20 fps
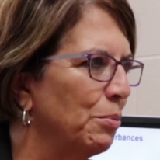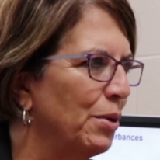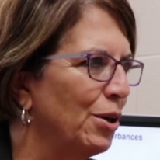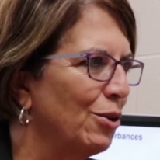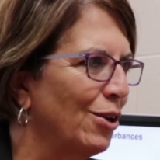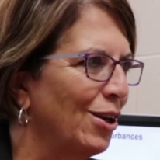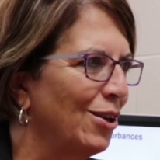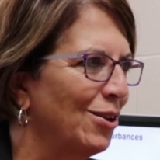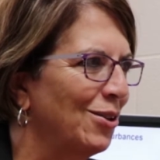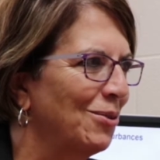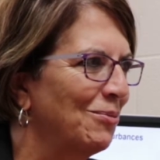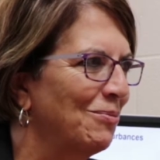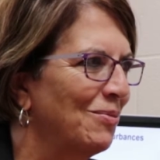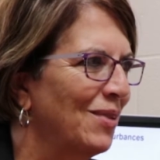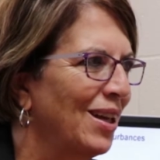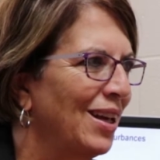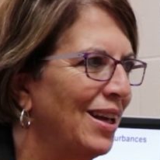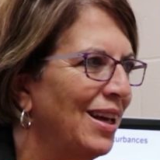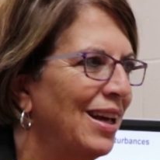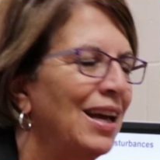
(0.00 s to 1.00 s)
a period.
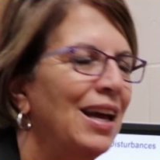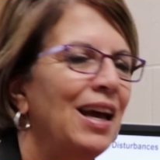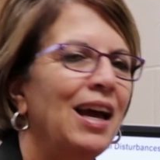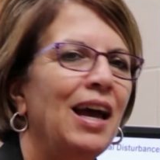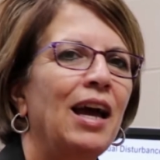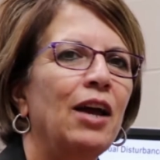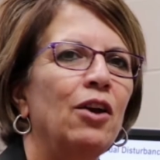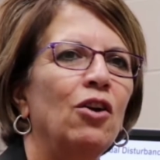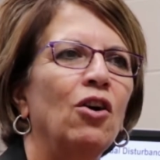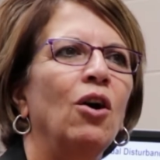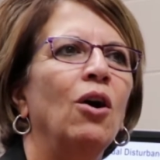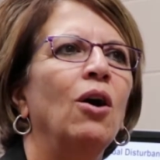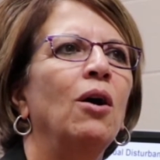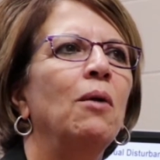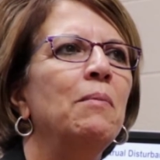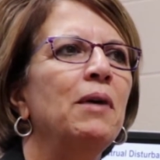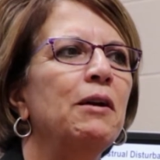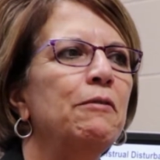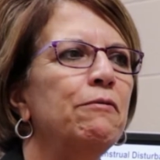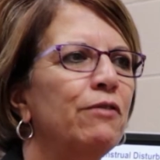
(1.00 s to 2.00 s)
And
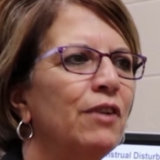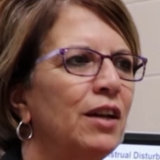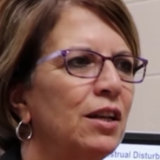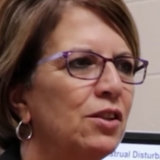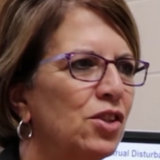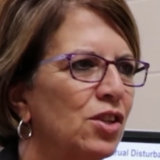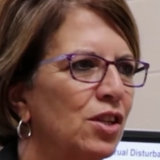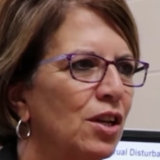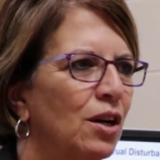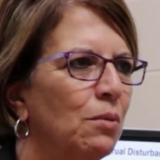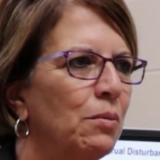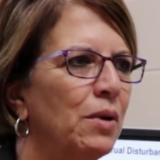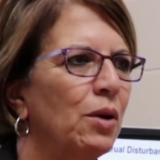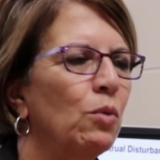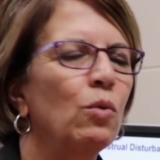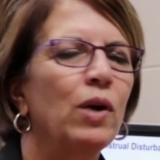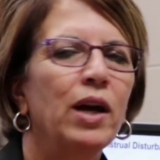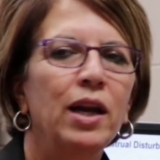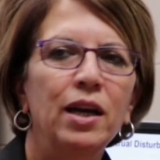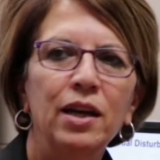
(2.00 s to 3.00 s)
all my friends tell me
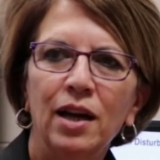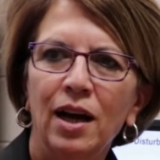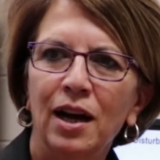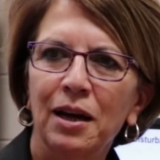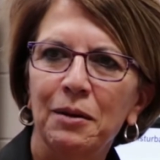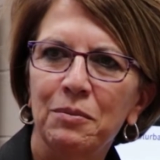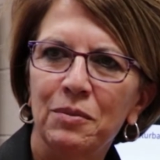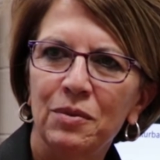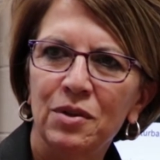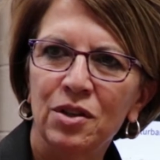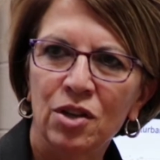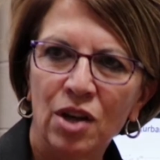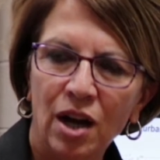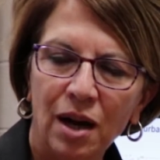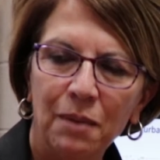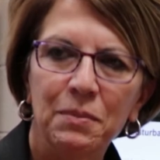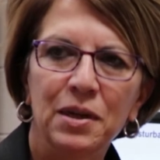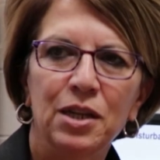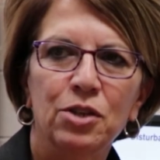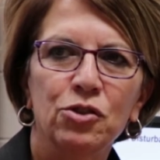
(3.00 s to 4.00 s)
when I'm
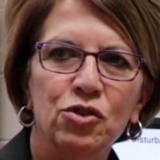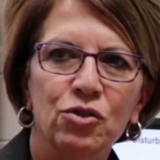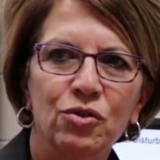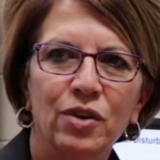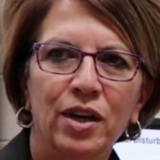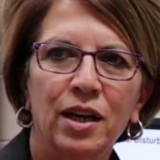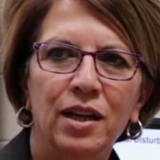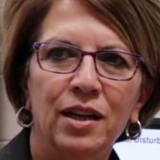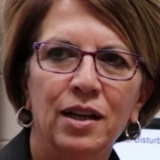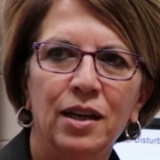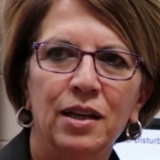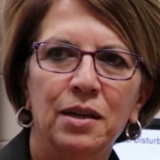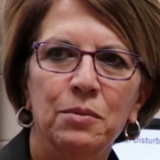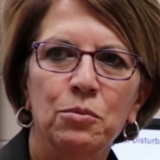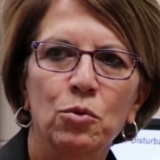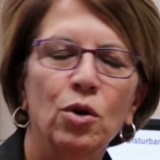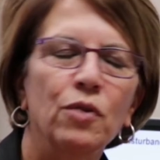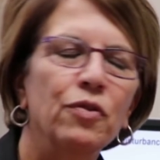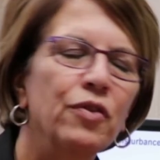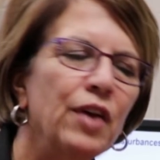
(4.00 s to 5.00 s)
not menstruating
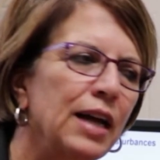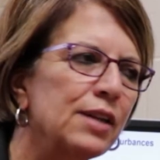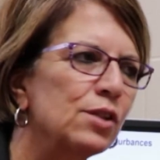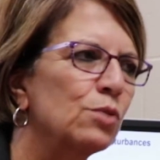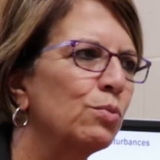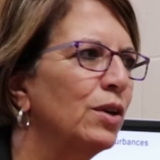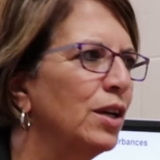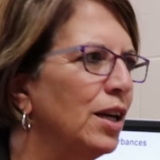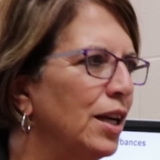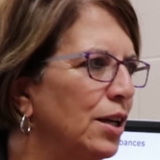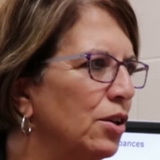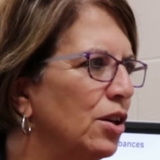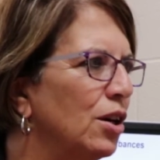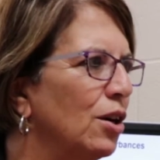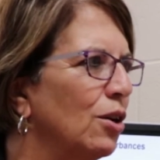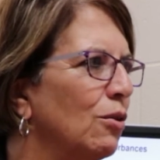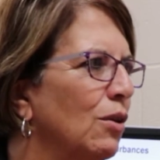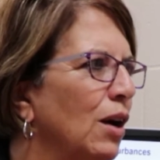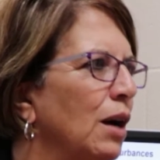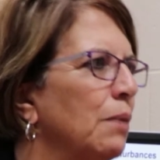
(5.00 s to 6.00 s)
anymore, that's when I
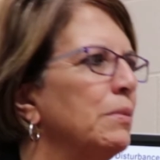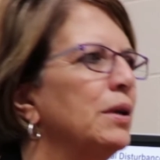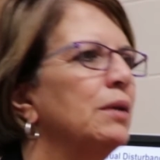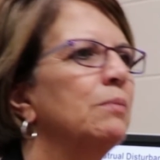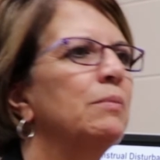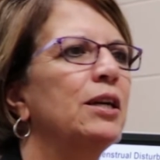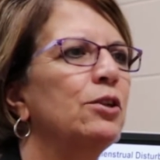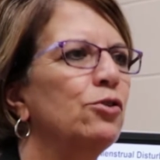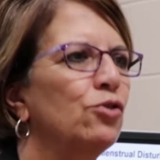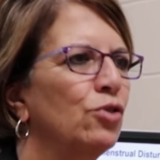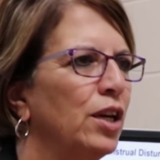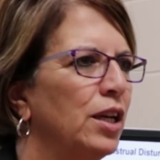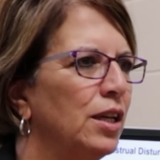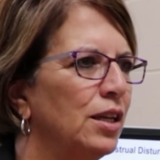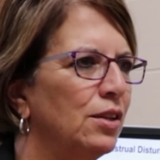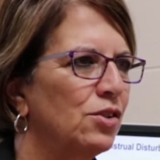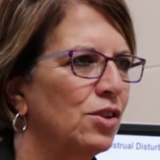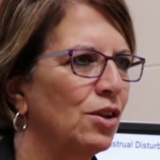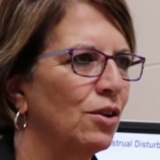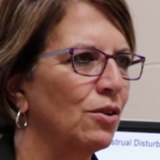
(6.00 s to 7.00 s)
know I'm in my
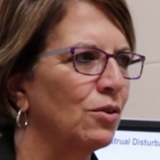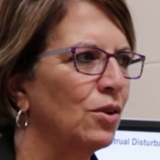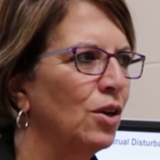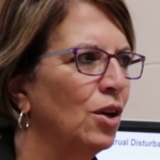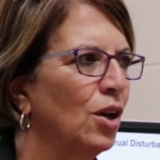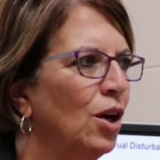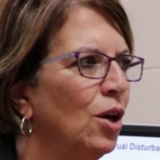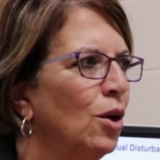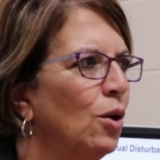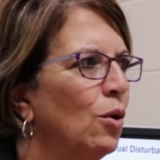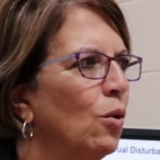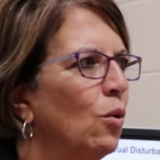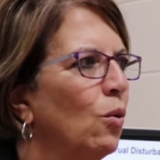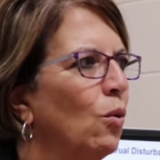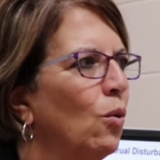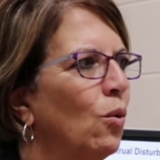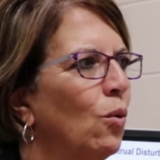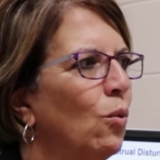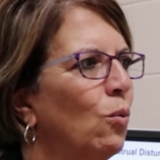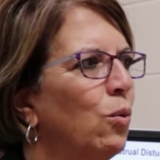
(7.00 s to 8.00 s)
training zone.
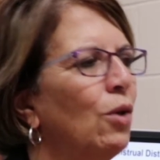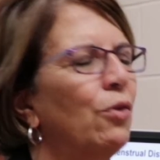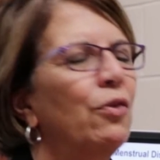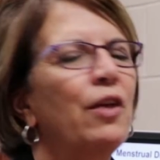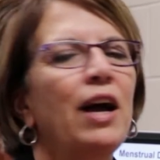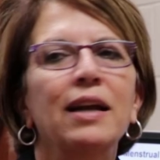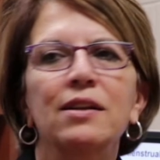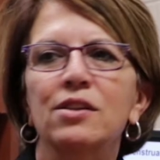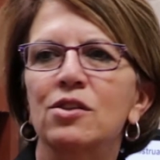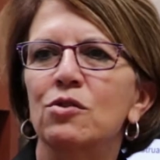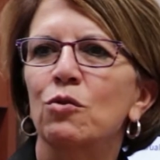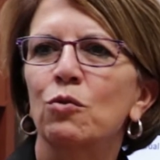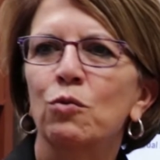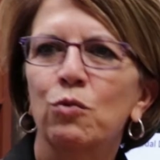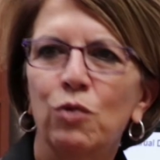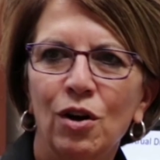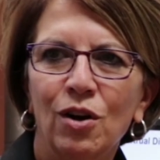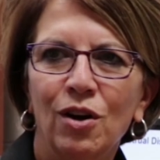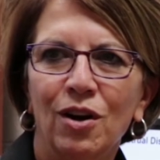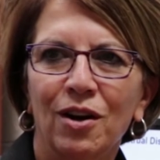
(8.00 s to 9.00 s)
Well, that's
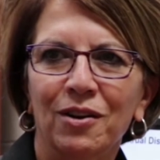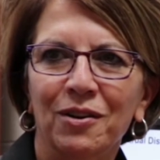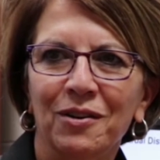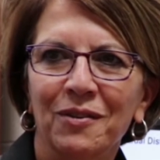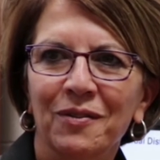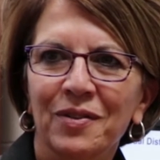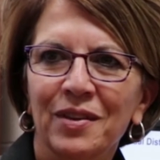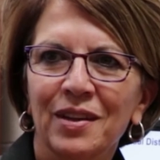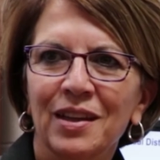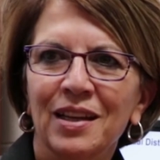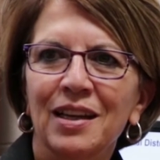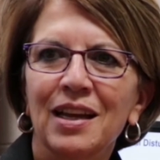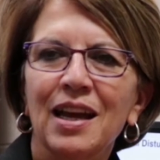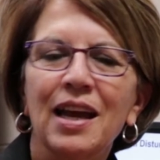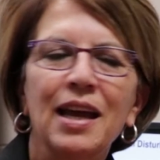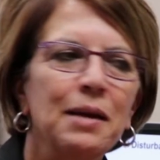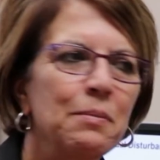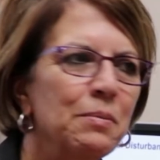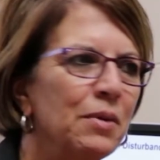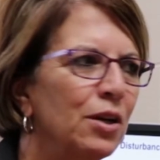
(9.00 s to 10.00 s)
wrong
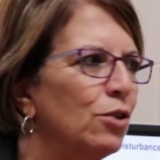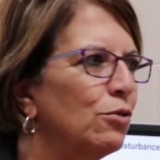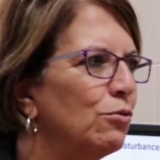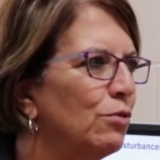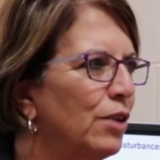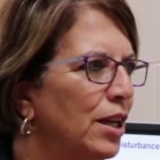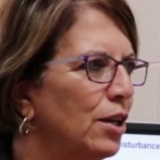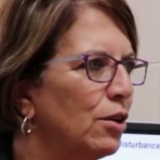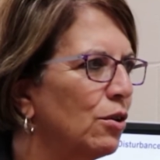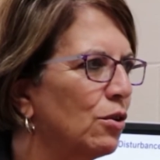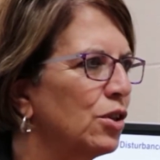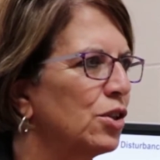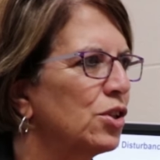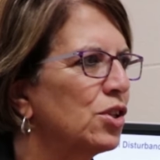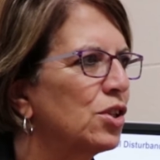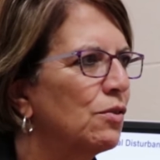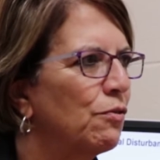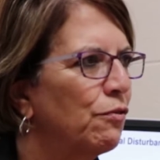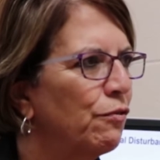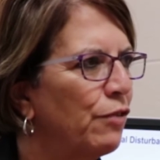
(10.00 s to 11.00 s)
amenorrhea or
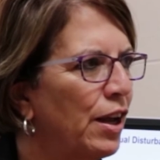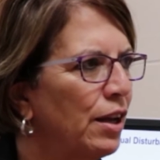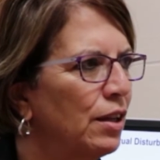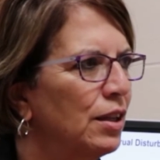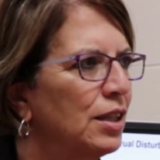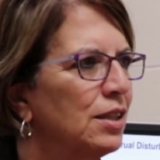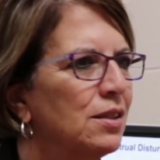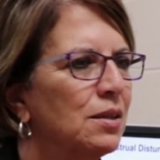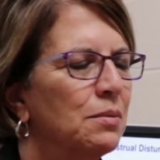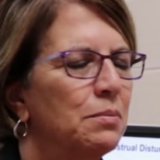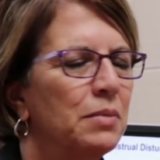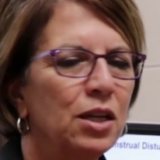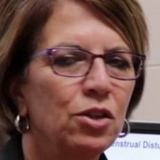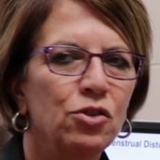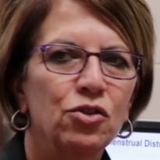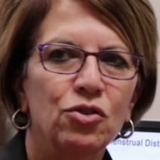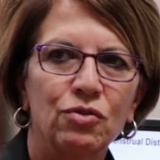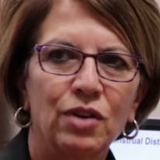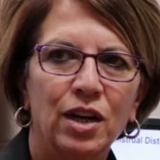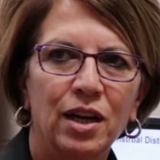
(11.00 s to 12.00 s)
failing to
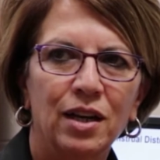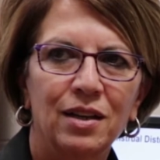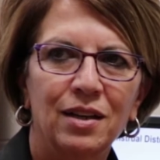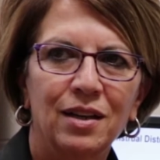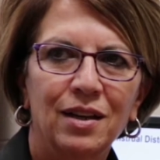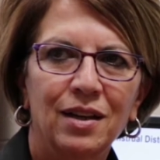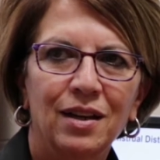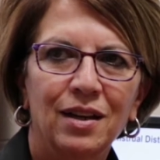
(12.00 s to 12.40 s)
menstruate